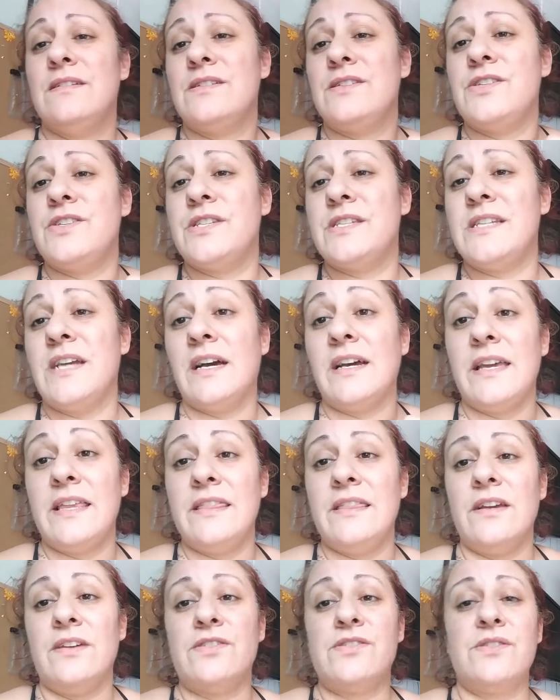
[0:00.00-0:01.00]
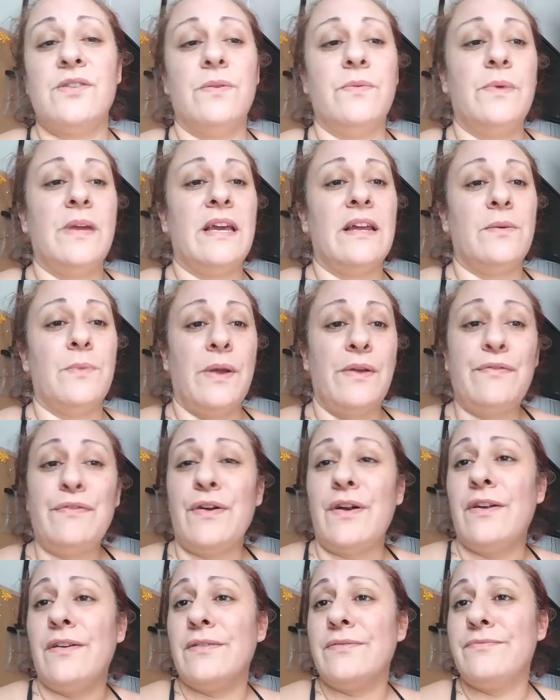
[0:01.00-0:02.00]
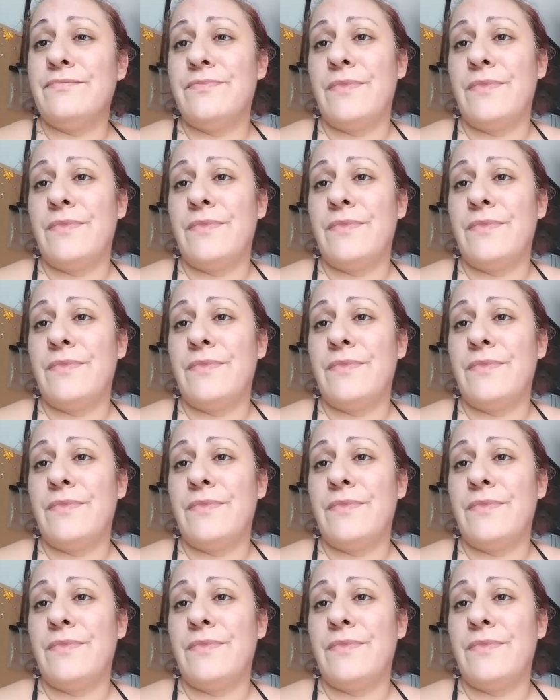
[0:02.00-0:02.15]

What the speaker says: just stuck in there, so we gotta wait for